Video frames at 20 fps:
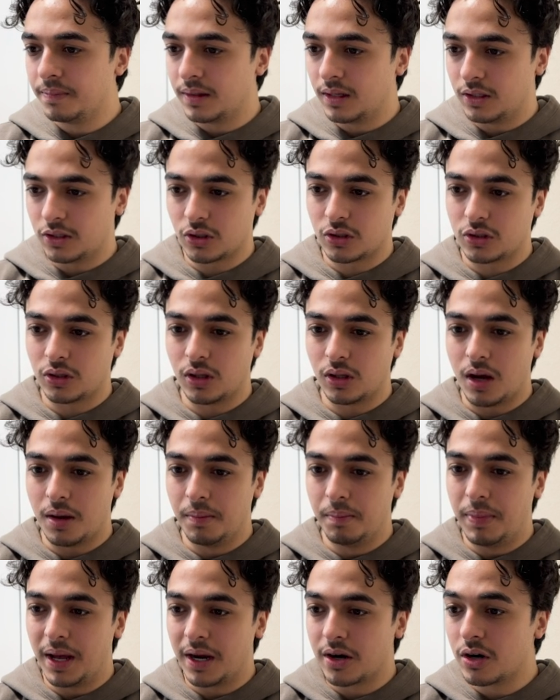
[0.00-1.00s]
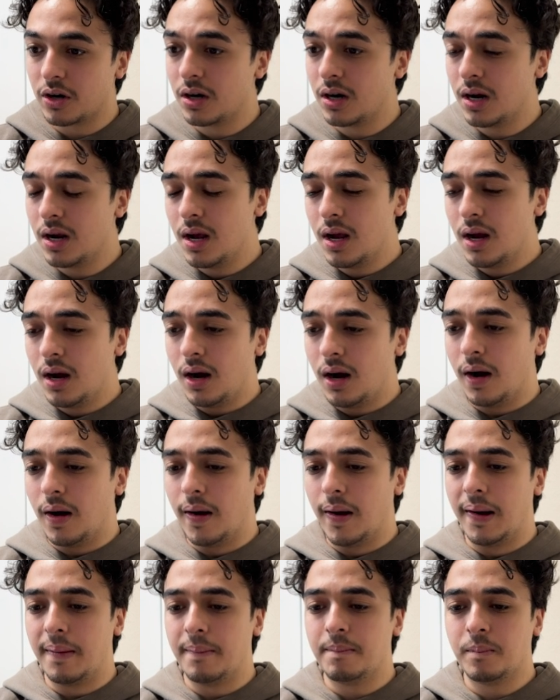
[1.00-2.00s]
This looks a lot better.
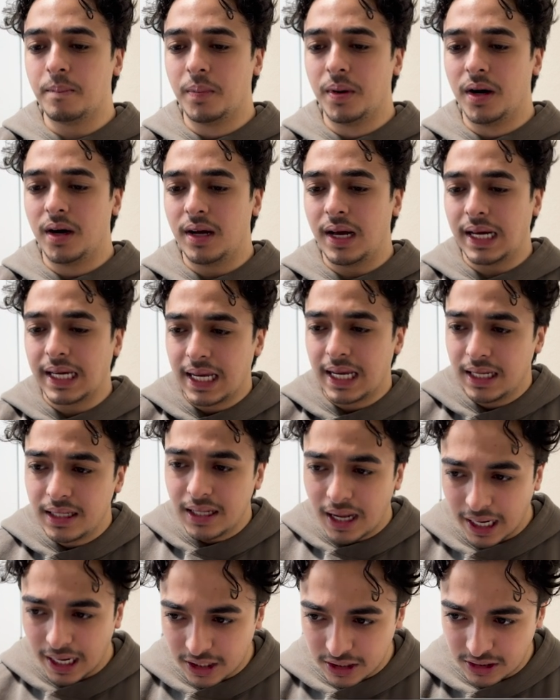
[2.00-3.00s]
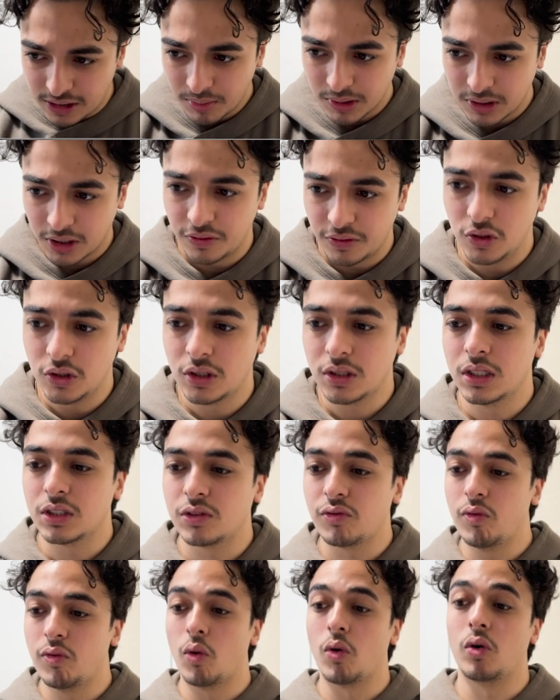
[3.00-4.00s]
Um, but again, I could see myself using this
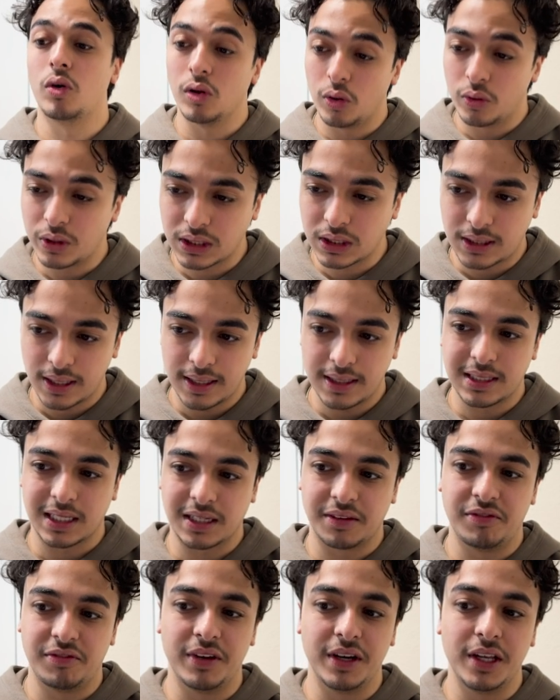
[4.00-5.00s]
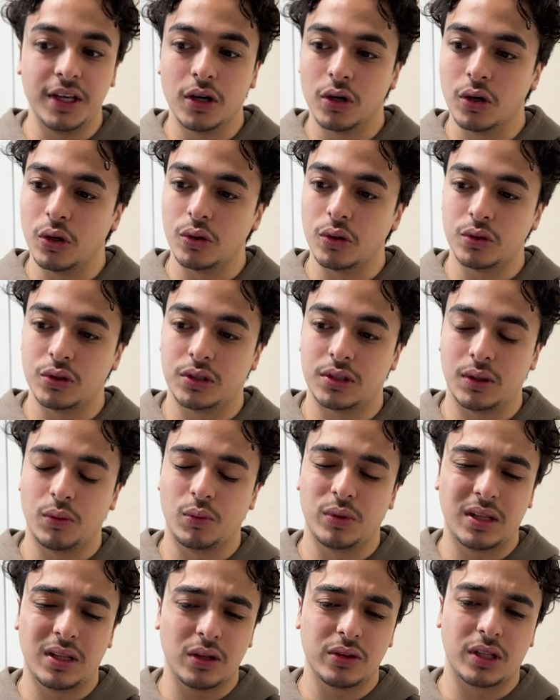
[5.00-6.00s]
for loading states like videos
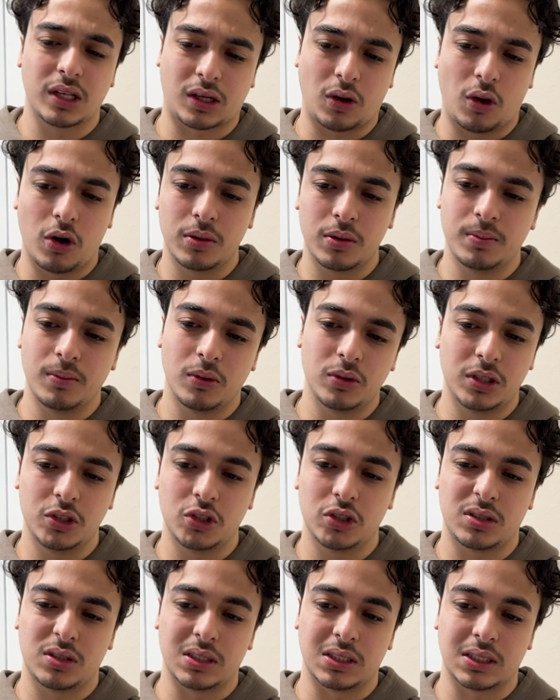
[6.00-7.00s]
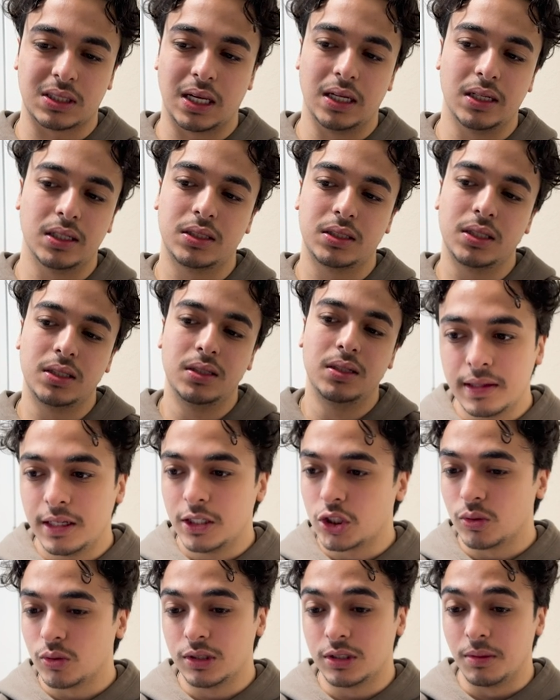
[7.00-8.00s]
without the card, mostly just the skeleton.
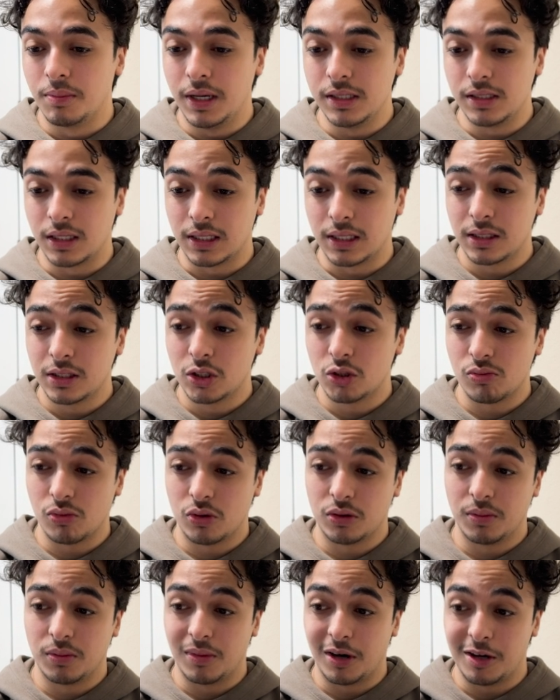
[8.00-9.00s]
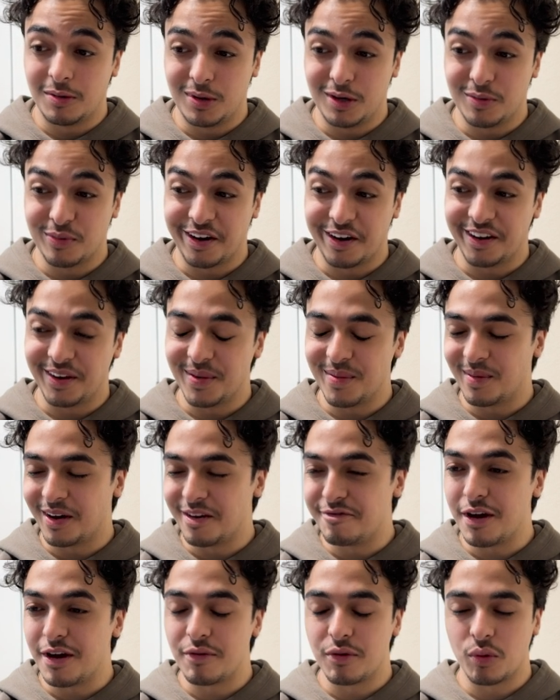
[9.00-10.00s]
This one's amazing. I think this one might be my, my
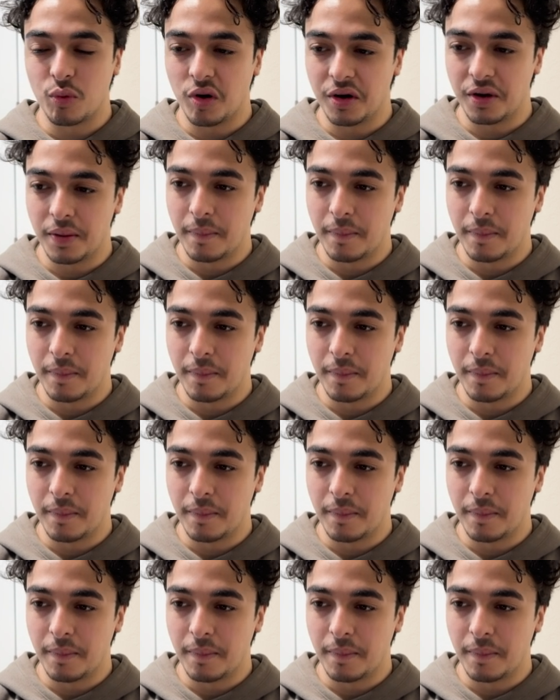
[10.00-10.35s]
favorite one.